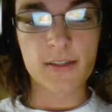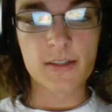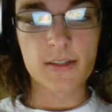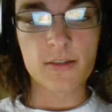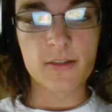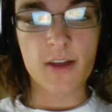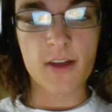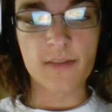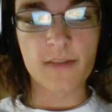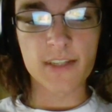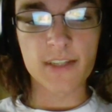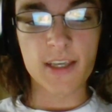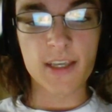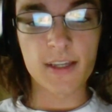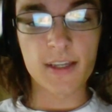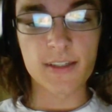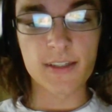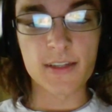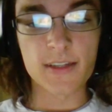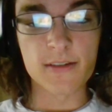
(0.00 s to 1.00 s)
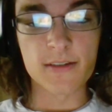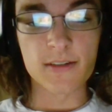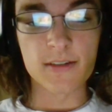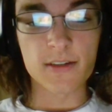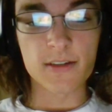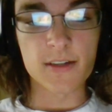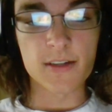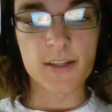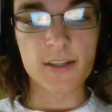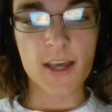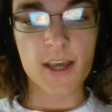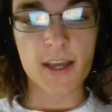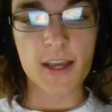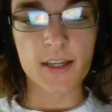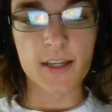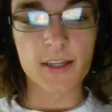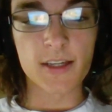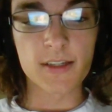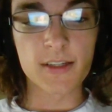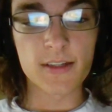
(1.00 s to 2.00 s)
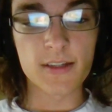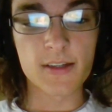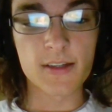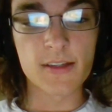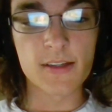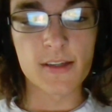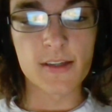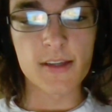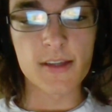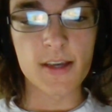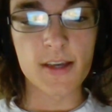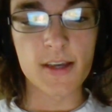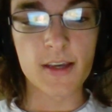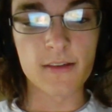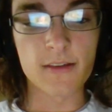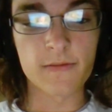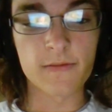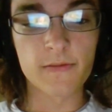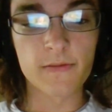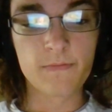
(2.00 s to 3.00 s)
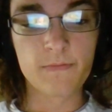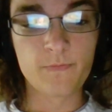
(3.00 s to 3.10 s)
Travis Kelce is a good tight end, and then they have